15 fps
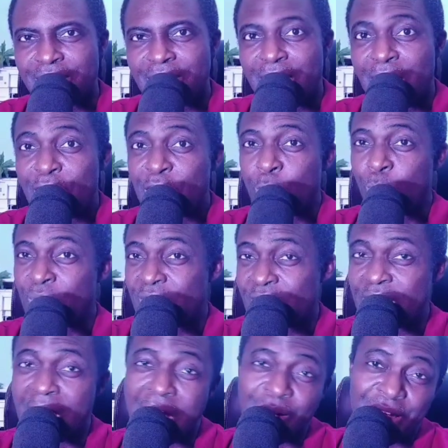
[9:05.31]
you will see
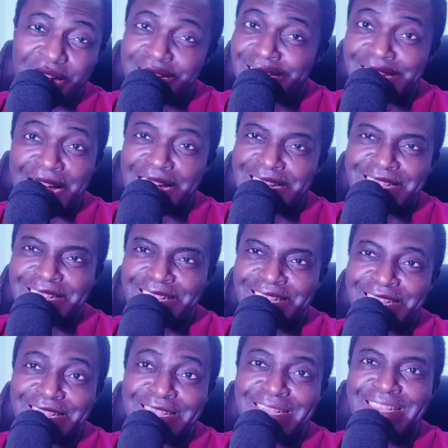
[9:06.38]
how exciting it
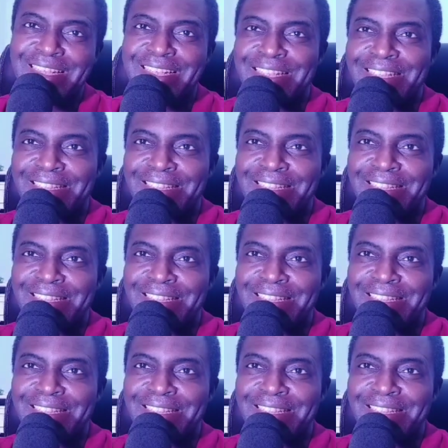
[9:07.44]
is.